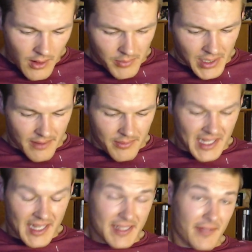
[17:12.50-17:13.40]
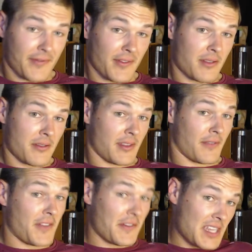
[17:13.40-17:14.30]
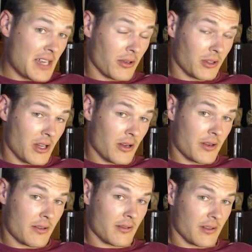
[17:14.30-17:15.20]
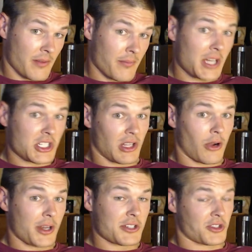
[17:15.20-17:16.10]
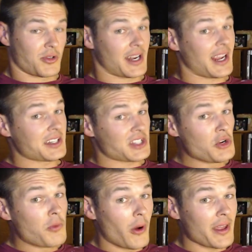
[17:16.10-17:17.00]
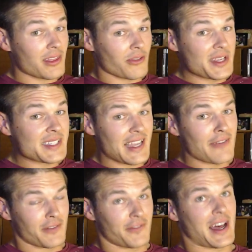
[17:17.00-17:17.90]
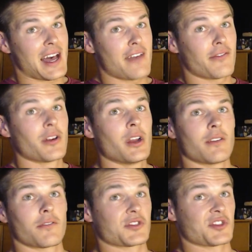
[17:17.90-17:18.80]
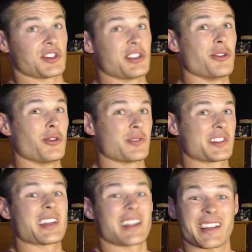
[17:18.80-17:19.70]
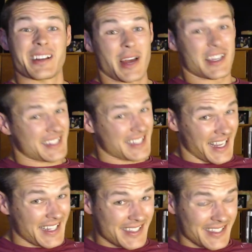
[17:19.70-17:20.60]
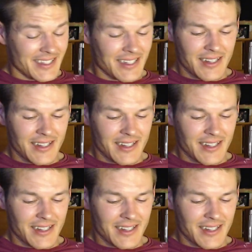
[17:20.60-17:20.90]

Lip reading: But because of the 15-year loan, the much lower interest rate, I got 2.375 versus you sitting at about 6.